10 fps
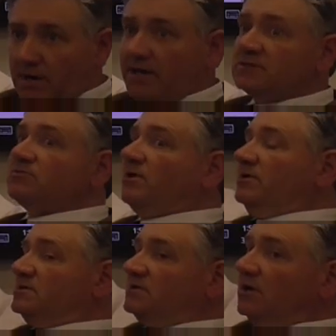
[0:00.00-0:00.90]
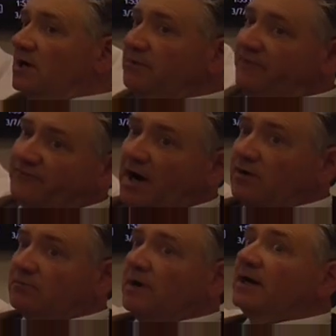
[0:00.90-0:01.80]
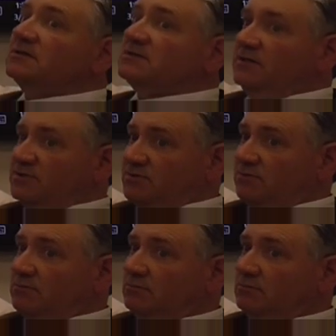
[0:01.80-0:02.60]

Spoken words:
minus 100. It's still going to be final minus initial.